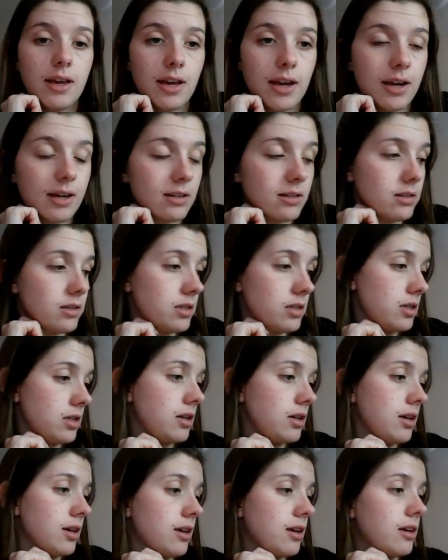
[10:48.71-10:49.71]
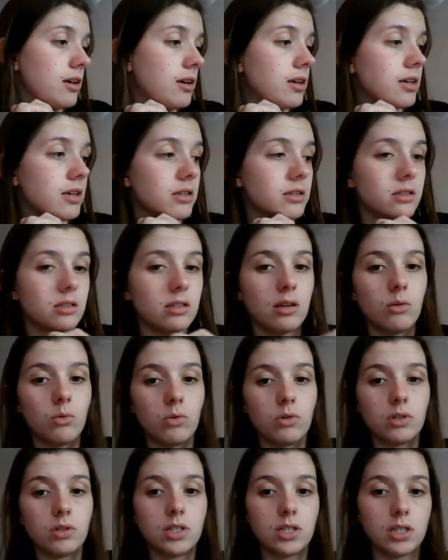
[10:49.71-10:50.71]
And here is
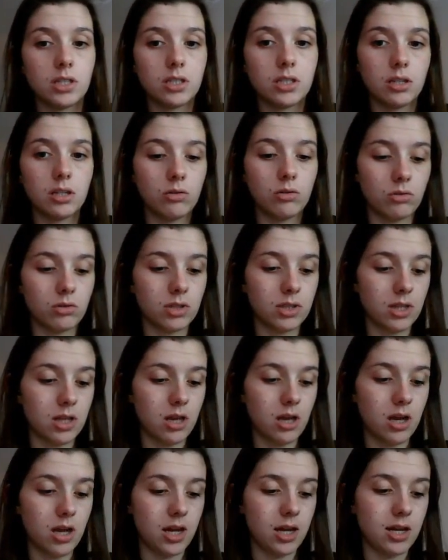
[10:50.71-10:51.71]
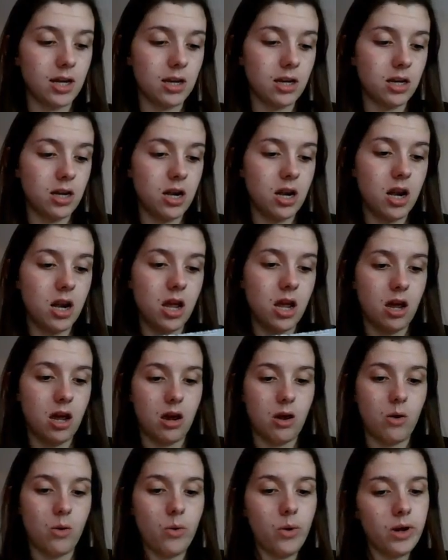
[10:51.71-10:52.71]
what it looks like
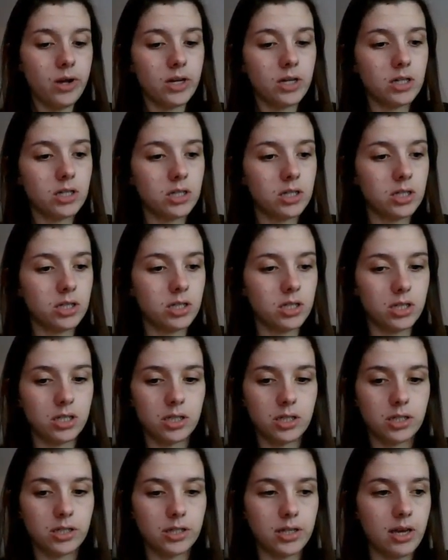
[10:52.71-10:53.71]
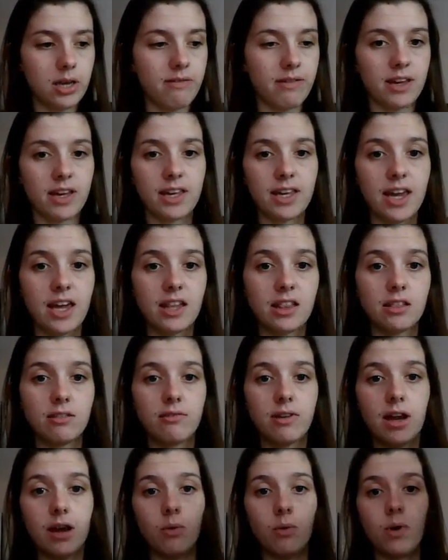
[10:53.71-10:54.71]
now, if I can get it the
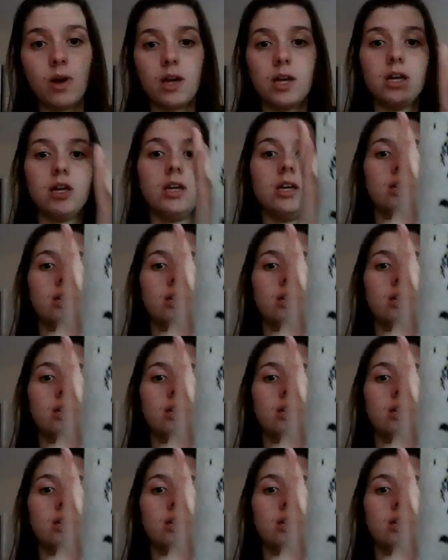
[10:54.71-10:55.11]
right way.